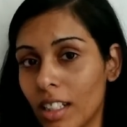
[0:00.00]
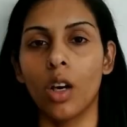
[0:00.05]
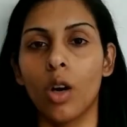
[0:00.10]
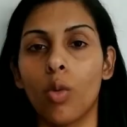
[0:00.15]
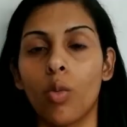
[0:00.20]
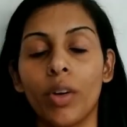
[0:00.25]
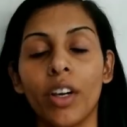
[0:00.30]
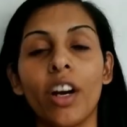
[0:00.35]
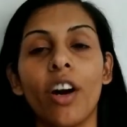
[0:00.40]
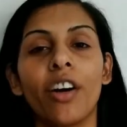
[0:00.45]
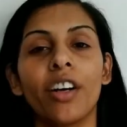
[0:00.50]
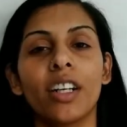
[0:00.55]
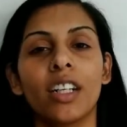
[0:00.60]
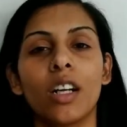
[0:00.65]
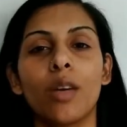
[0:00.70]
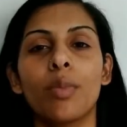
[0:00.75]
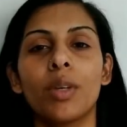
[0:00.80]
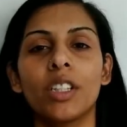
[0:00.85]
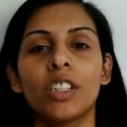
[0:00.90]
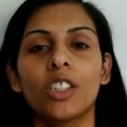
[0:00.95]
We are going to
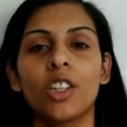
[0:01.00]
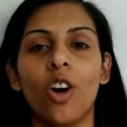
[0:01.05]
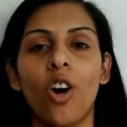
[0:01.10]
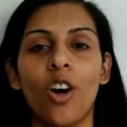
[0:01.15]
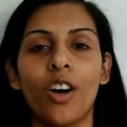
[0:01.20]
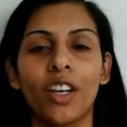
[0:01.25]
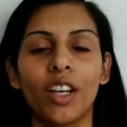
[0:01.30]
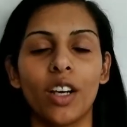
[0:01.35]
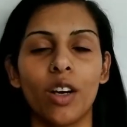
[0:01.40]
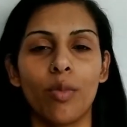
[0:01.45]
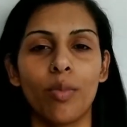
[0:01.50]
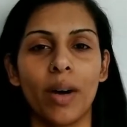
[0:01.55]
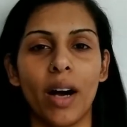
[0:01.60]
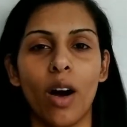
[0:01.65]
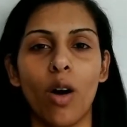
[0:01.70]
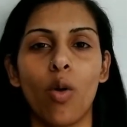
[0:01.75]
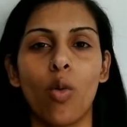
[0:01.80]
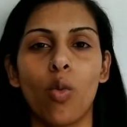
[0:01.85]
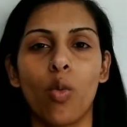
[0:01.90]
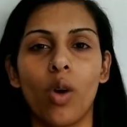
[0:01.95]
be talking
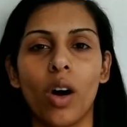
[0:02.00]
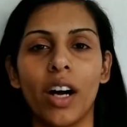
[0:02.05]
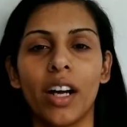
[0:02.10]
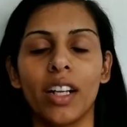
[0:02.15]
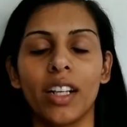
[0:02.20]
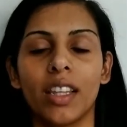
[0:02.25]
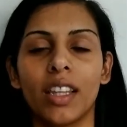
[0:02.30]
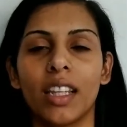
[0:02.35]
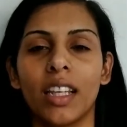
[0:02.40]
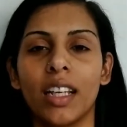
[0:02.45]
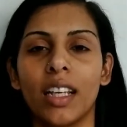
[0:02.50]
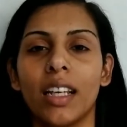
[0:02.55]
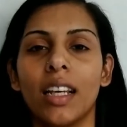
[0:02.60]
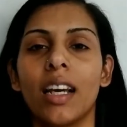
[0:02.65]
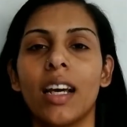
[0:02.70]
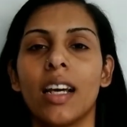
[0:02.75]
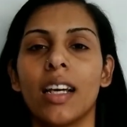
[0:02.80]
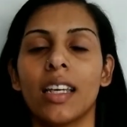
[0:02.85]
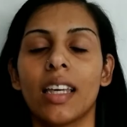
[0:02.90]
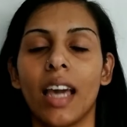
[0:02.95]
about what the
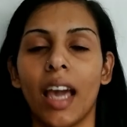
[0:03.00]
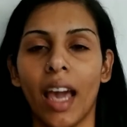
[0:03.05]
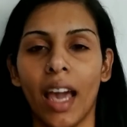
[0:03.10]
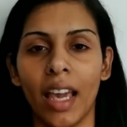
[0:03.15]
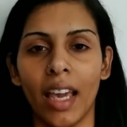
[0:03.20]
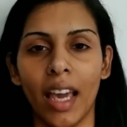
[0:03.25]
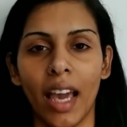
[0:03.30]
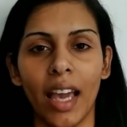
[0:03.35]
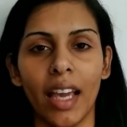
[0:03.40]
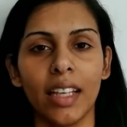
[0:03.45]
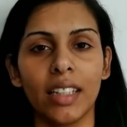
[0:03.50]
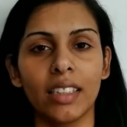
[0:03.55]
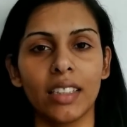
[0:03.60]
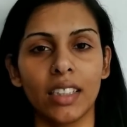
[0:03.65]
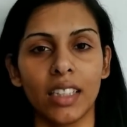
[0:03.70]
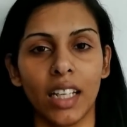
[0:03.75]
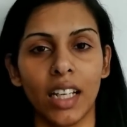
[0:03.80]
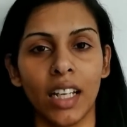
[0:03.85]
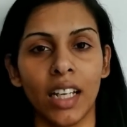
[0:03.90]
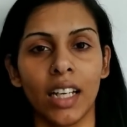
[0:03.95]

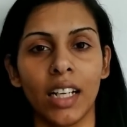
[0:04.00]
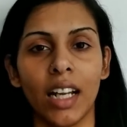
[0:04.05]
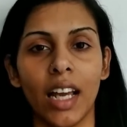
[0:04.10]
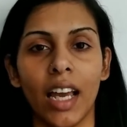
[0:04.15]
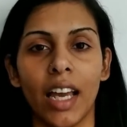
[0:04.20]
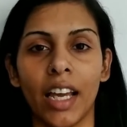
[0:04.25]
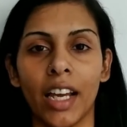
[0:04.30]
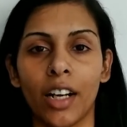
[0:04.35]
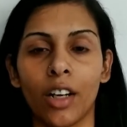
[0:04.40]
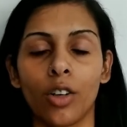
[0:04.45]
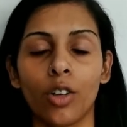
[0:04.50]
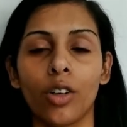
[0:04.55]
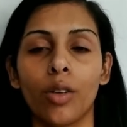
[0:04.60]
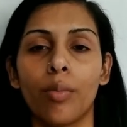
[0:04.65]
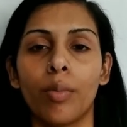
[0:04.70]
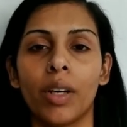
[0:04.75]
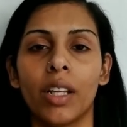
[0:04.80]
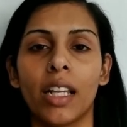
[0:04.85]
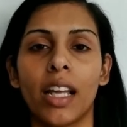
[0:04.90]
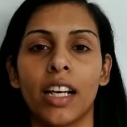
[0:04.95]
K18 hair
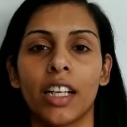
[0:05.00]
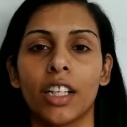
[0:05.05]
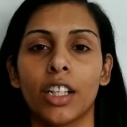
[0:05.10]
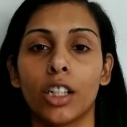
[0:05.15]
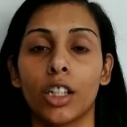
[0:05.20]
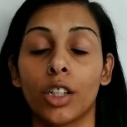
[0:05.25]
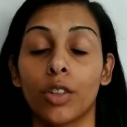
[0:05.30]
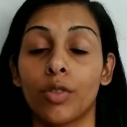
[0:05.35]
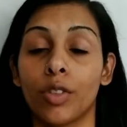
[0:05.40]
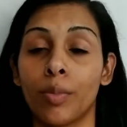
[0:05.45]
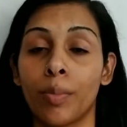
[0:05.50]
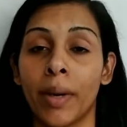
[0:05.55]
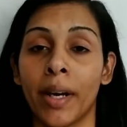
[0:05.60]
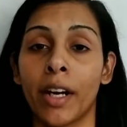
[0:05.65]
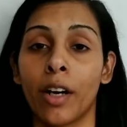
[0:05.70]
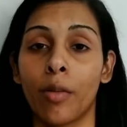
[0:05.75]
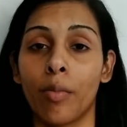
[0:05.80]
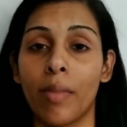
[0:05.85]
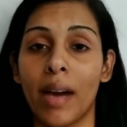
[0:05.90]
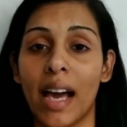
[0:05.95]
molecular
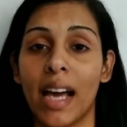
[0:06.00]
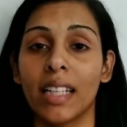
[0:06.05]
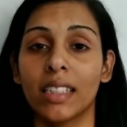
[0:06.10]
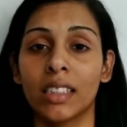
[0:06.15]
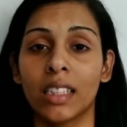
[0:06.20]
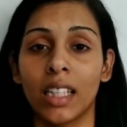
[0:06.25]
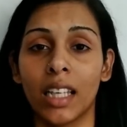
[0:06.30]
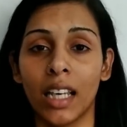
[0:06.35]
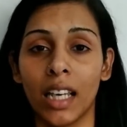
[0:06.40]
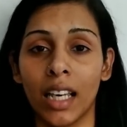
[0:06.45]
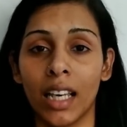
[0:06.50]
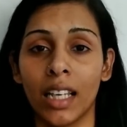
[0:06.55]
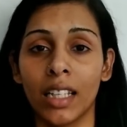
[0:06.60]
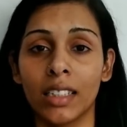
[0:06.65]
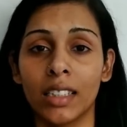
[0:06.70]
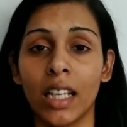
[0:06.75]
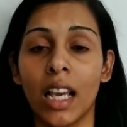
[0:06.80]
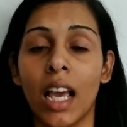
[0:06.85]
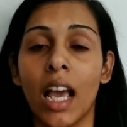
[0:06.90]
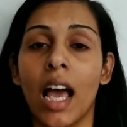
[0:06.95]
repair mask is,